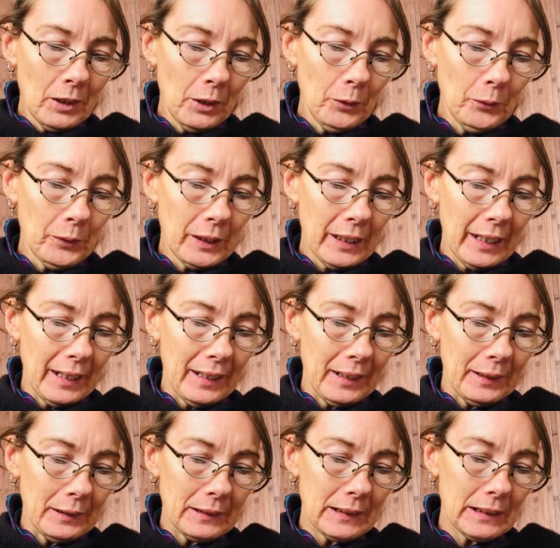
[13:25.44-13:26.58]

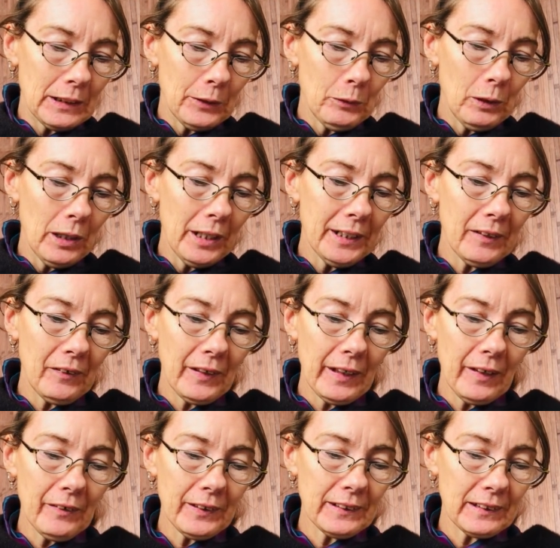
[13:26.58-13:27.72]
Okay, so like the
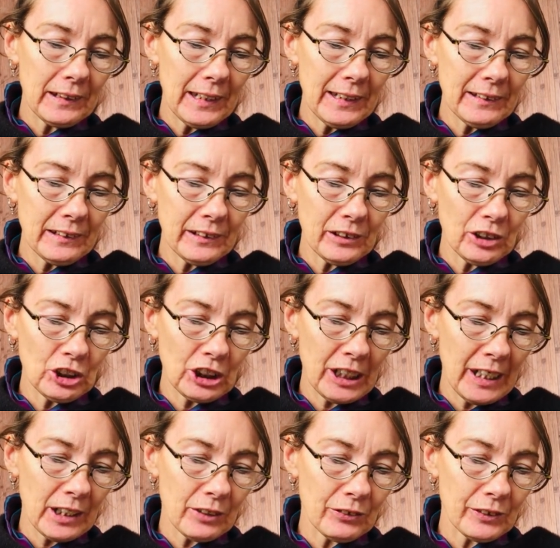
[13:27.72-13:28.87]
other celestial
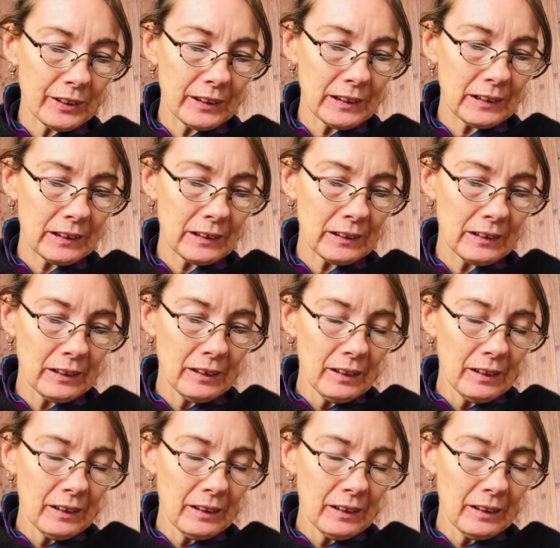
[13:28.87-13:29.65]
chakras,